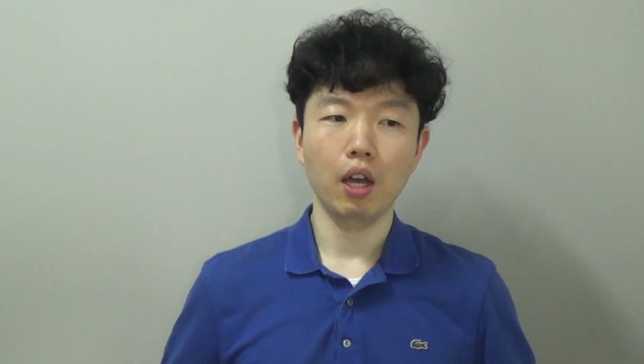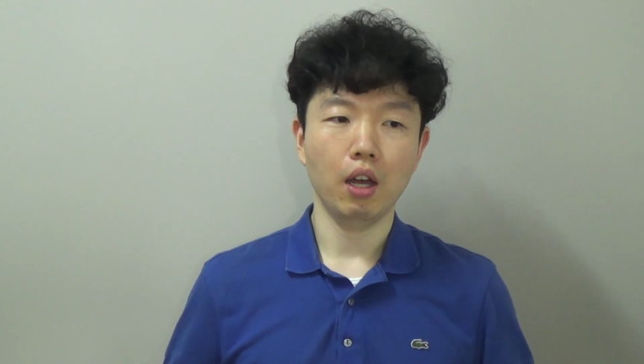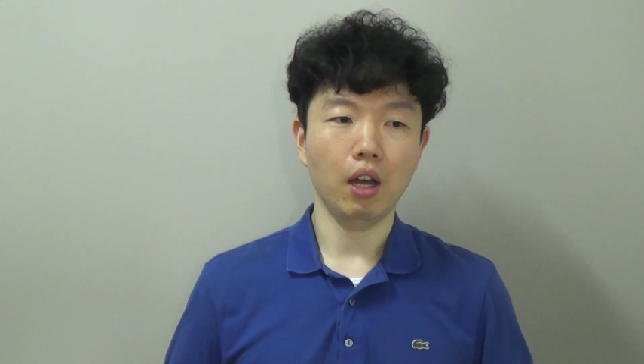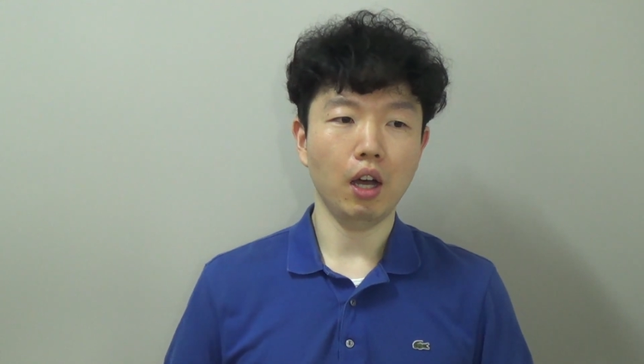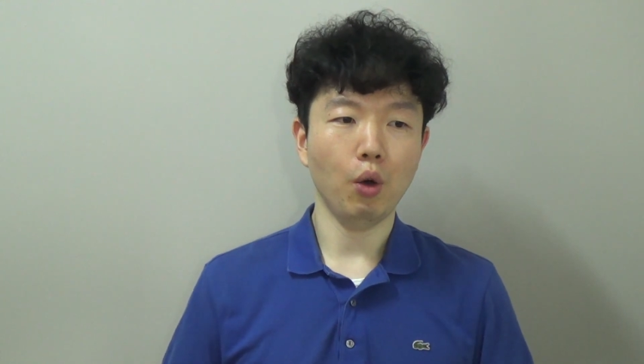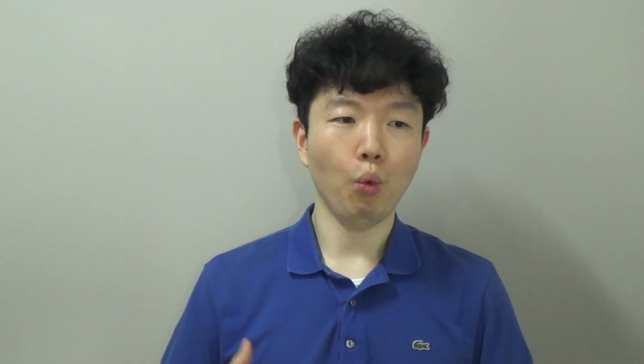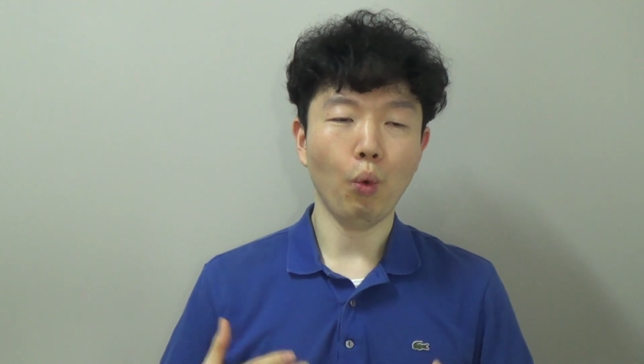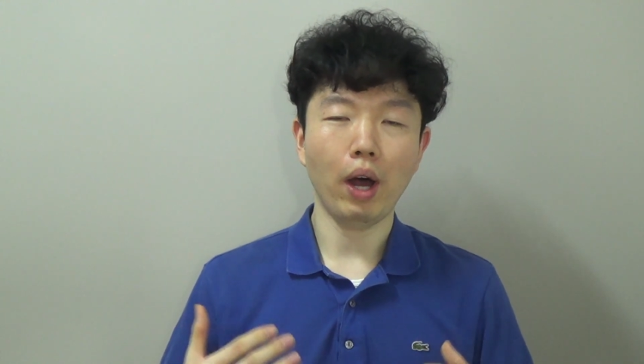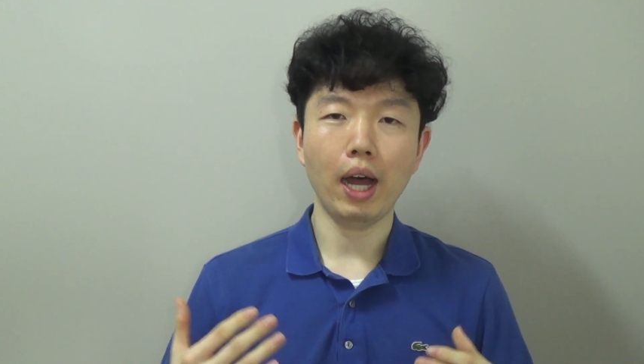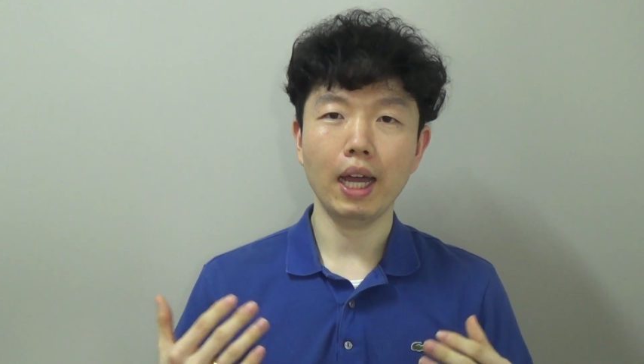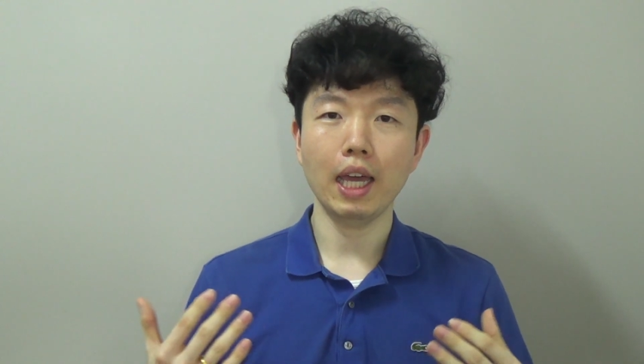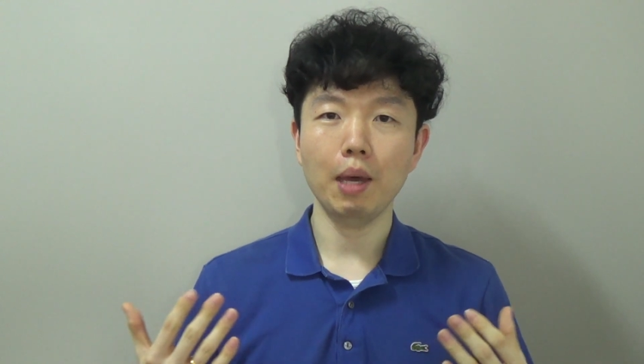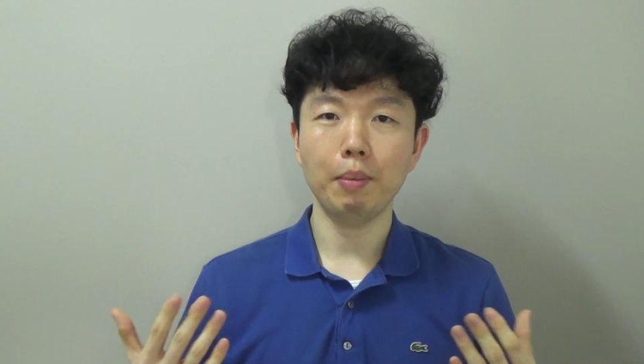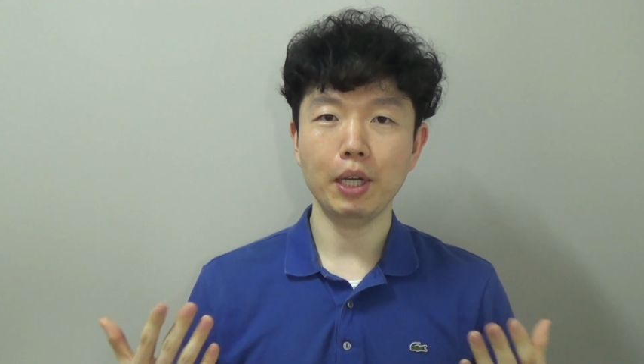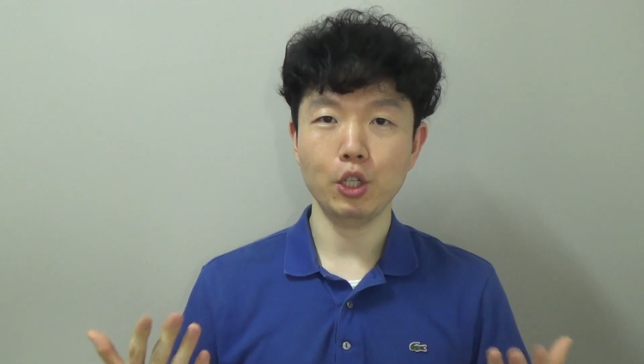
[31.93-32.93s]
why
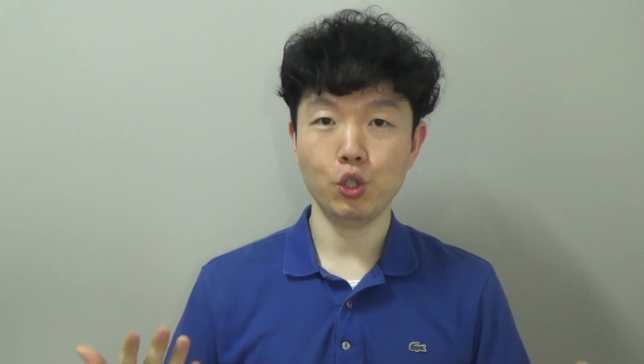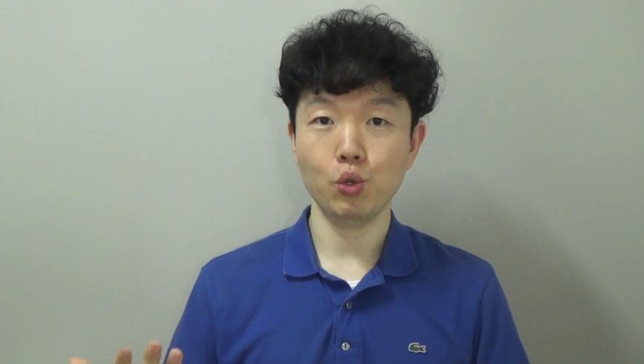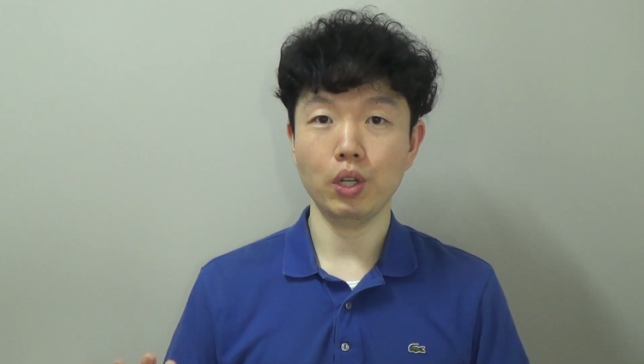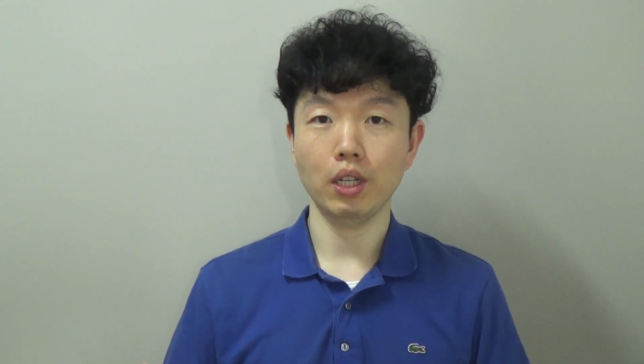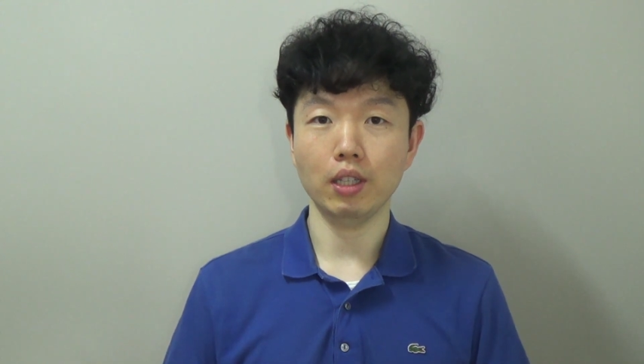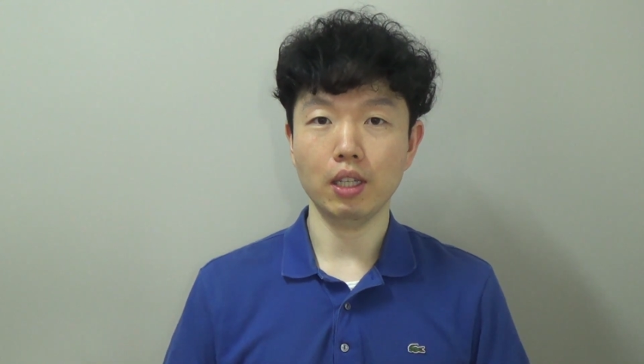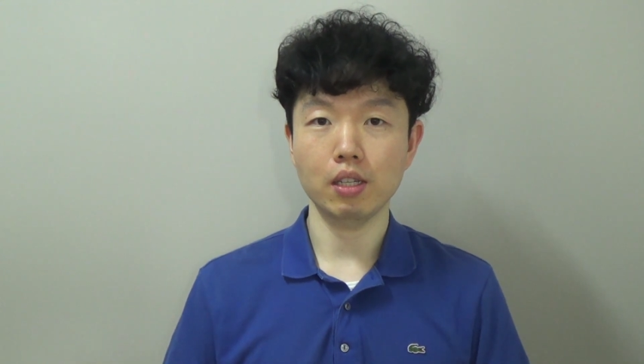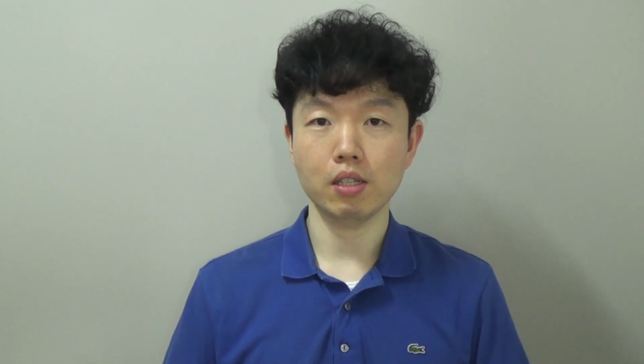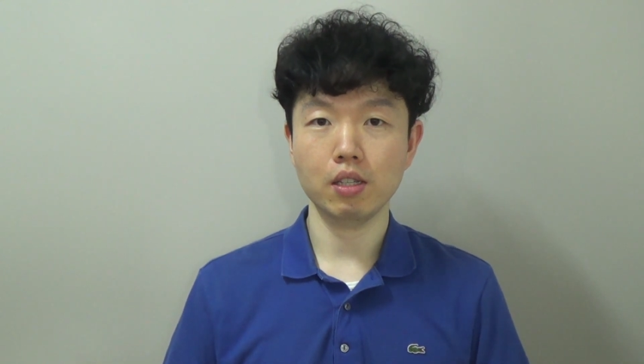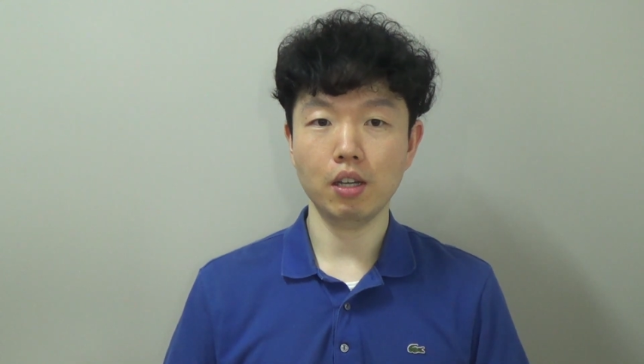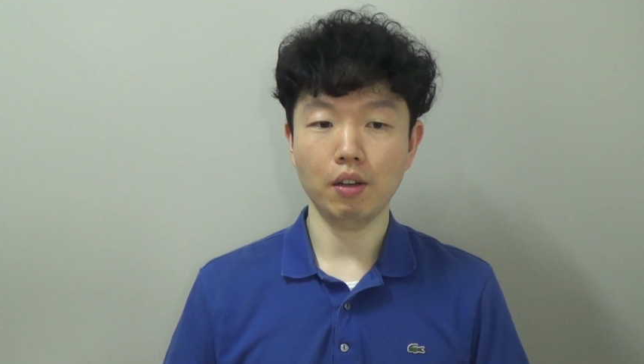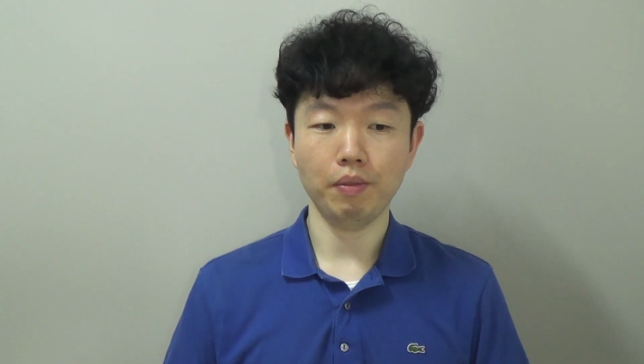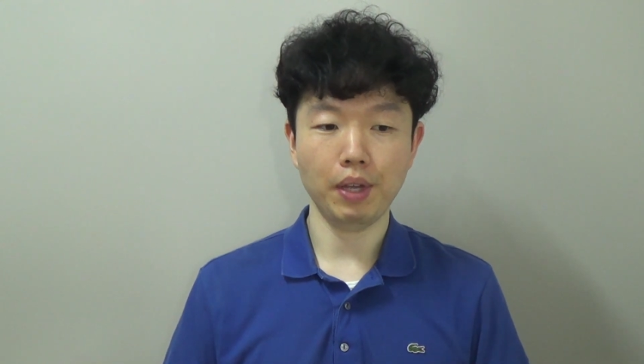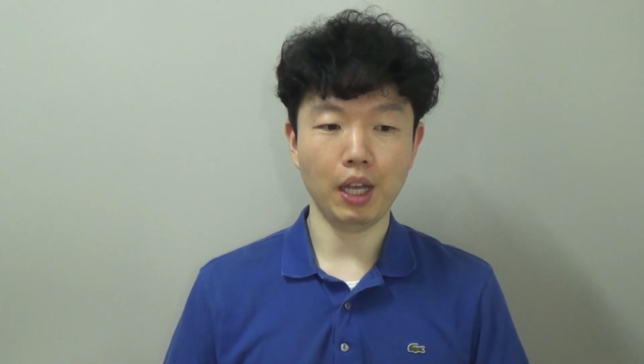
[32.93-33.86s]
am I shooting this stuff